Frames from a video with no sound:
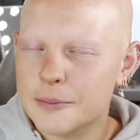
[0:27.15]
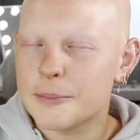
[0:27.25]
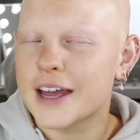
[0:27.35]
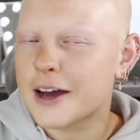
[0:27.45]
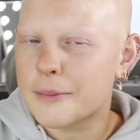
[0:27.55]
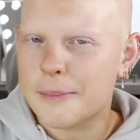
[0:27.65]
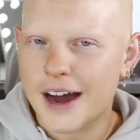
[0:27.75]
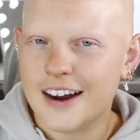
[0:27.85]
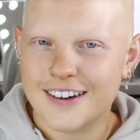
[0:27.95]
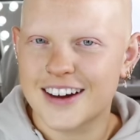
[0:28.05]
makeup
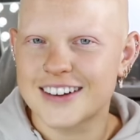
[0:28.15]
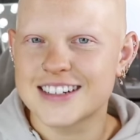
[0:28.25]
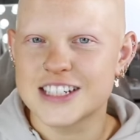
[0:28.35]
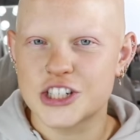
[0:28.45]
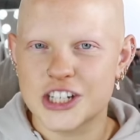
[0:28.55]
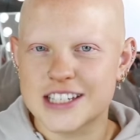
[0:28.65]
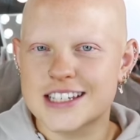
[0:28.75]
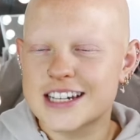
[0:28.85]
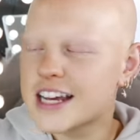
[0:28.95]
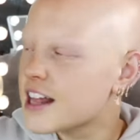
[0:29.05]
background
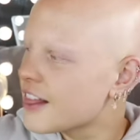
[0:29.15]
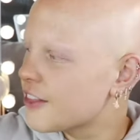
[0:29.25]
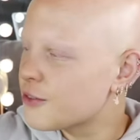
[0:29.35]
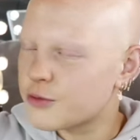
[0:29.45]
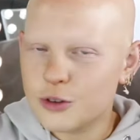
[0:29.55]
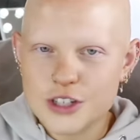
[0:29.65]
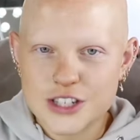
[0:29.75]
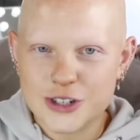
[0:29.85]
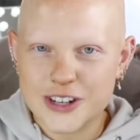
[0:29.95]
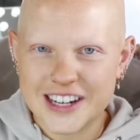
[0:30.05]
just the full
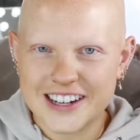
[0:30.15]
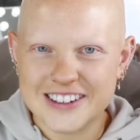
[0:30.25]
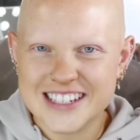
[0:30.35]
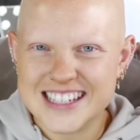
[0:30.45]
studio.